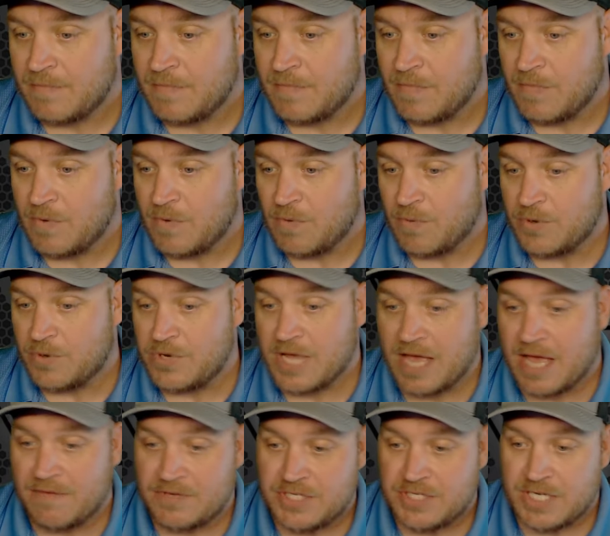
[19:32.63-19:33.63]
When you
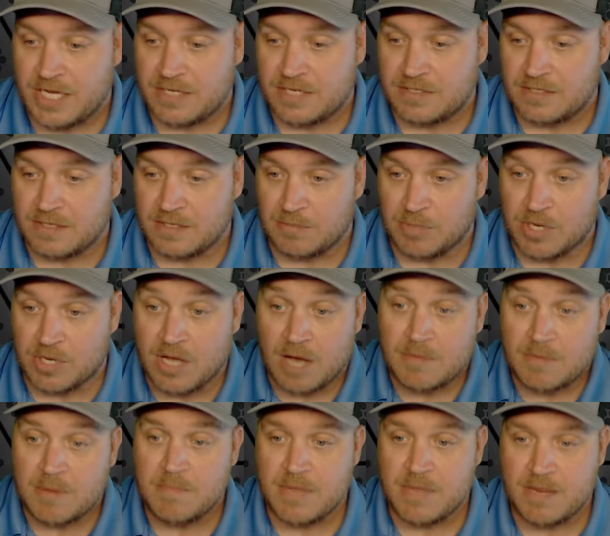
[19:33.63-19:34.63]
have a chance to become a
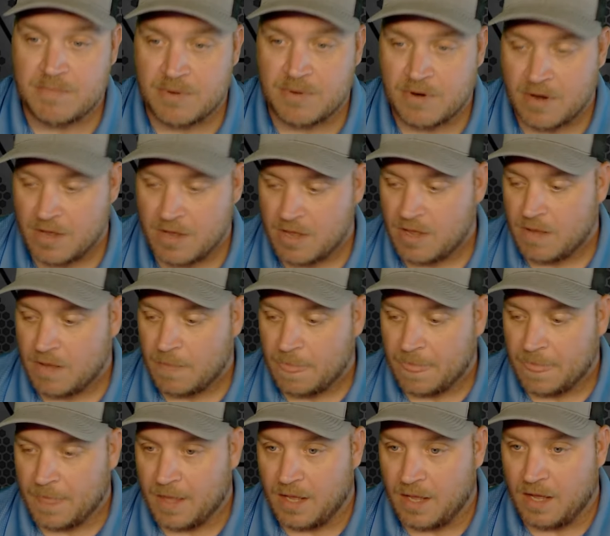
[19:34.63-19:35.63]
member
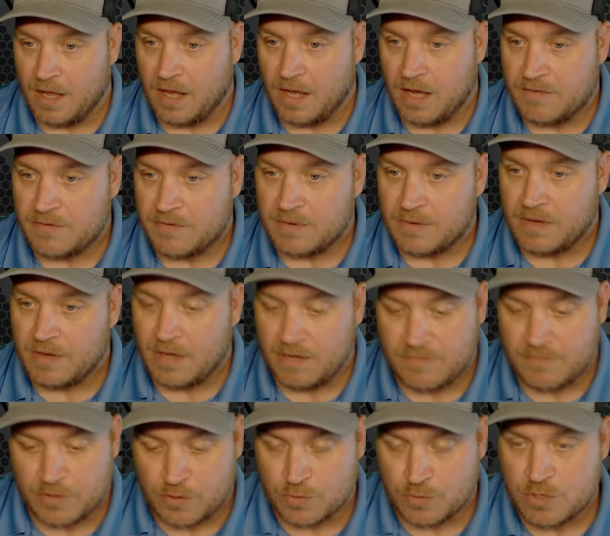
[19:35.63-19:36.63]
of a
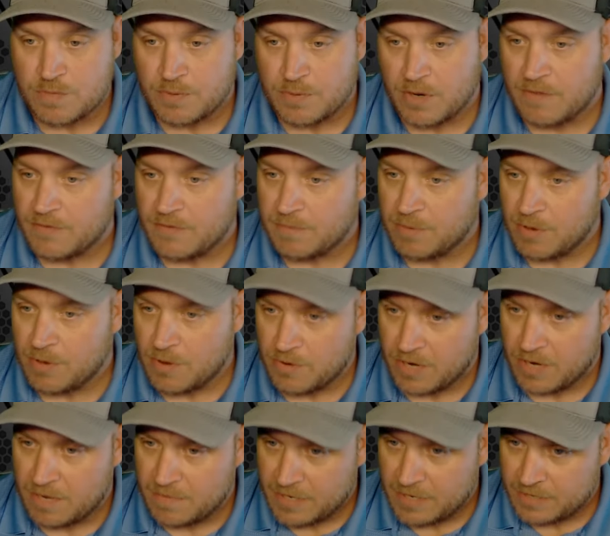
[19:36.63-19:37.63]
group or of a
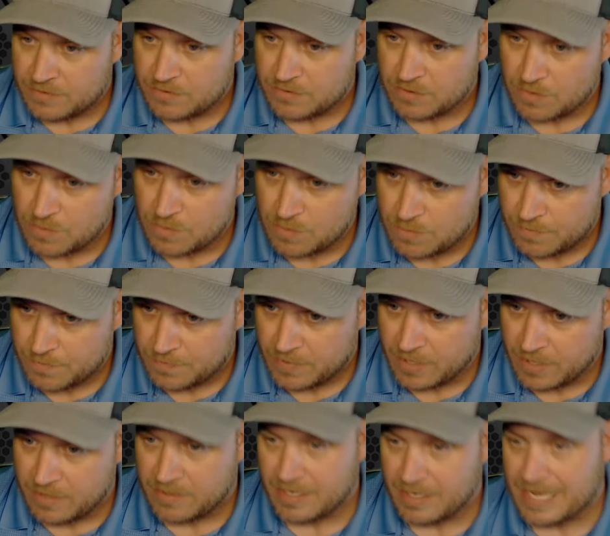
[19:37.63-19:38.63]
program in school and you
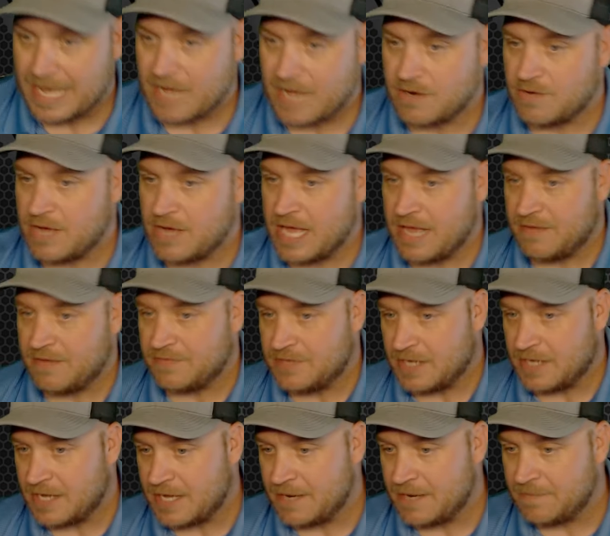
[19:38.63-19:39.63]
think, I don't have
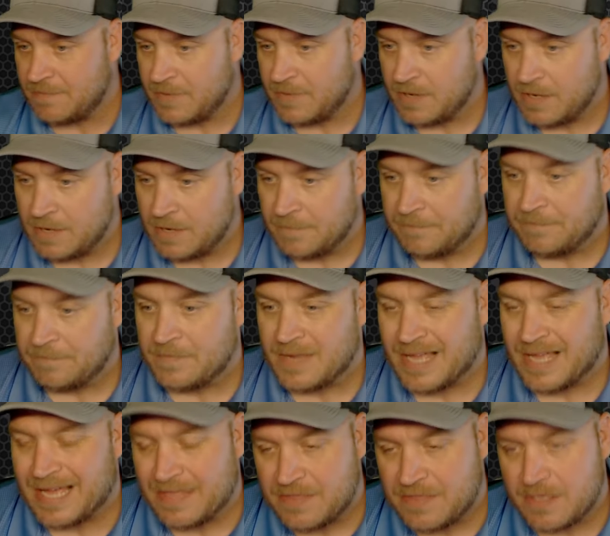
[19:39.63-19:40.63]
time,
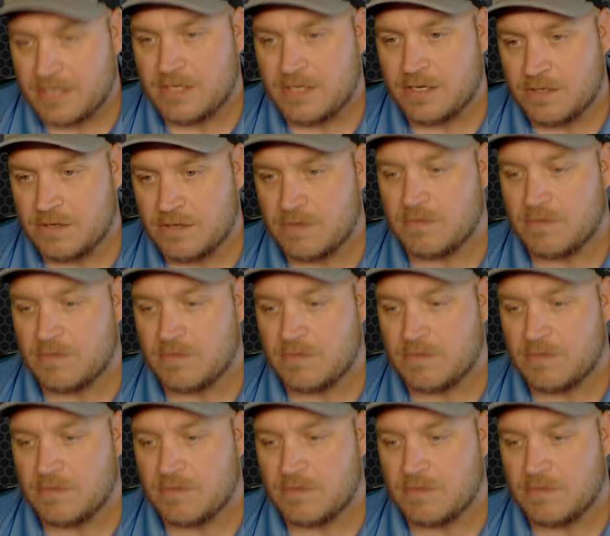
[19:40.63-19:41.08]
I think you do.